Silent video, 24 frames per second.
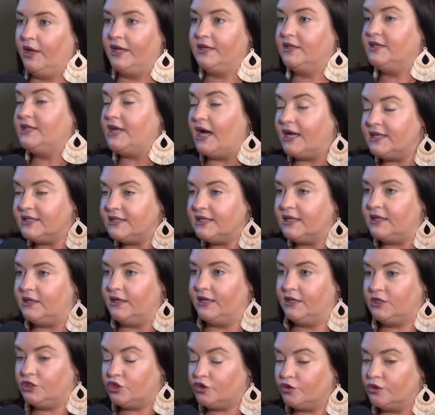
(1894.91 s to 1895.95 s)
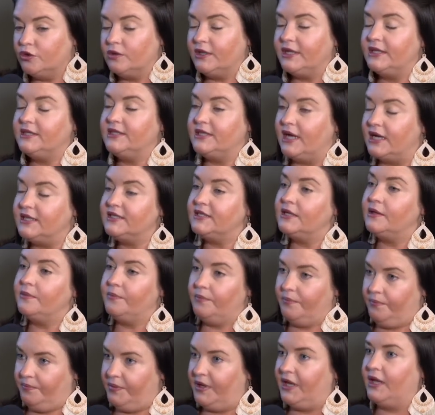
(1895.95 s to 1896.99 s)
It doesn't. It truly doesn't. You have to take care of your
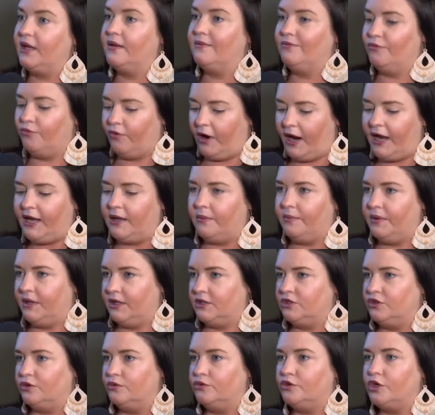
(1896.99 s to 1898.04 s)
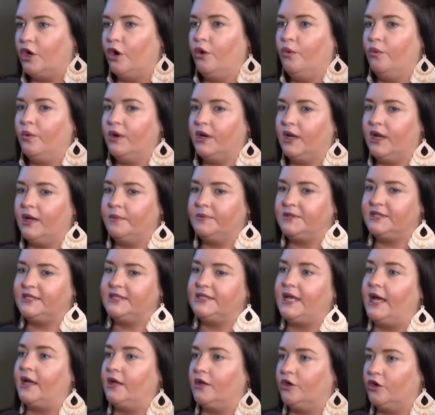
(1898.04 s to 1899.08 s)
existing clients, right? Because you don't want to
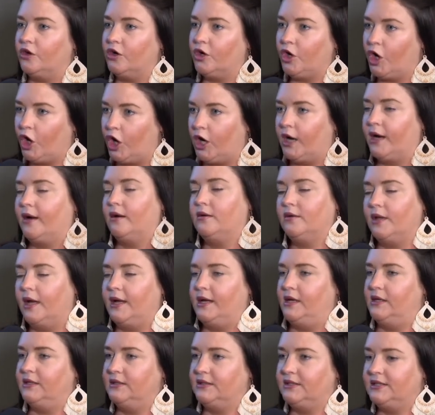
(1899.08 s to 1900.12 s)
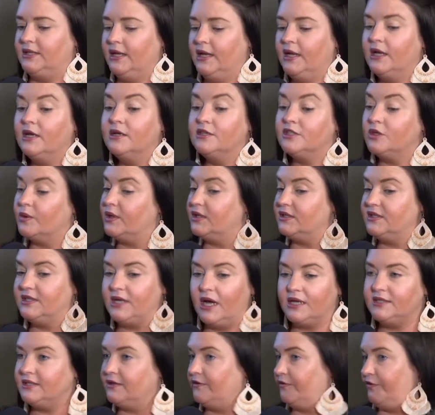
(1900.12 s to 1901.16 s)
upset your current clients, yep. so it
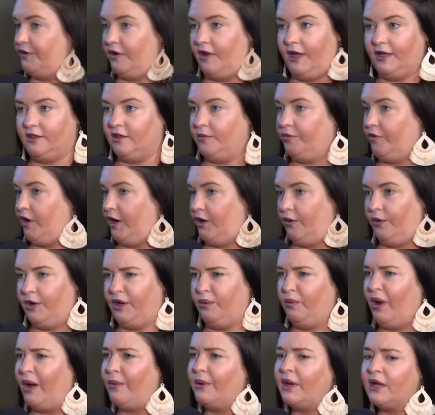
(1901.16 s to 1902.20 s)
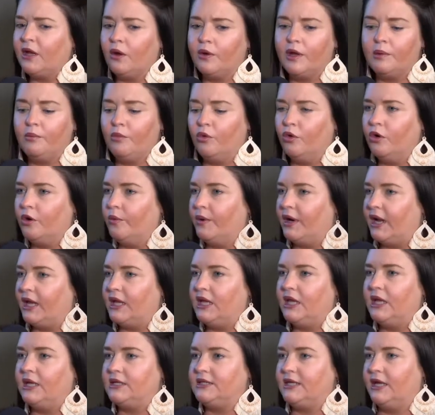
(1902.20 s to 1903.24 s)
doesn't feel like the priority. Why would I go get more when I
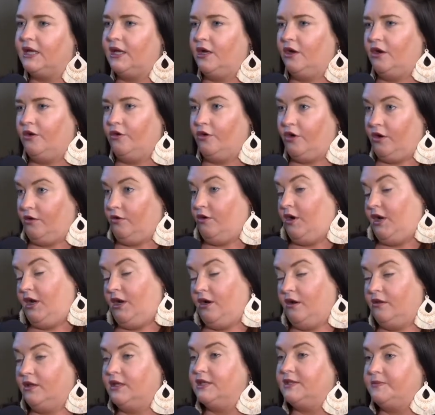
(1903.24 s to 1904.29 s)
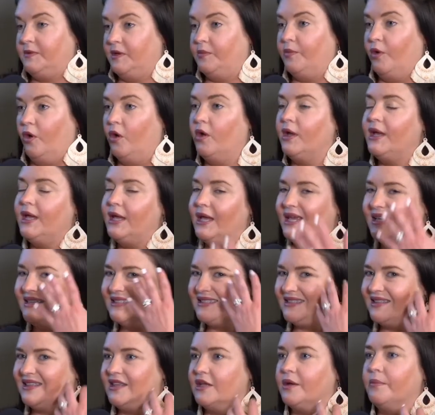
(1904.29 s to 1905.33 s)
can't take care of great care of these people? And that's
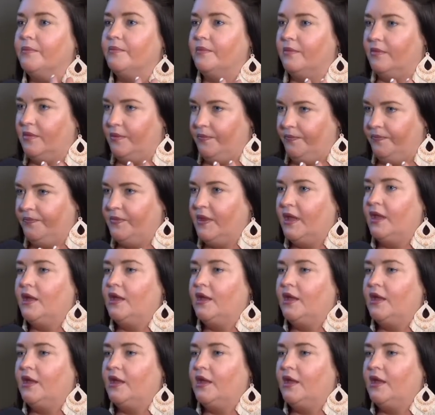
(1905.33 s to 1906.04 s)
is a true.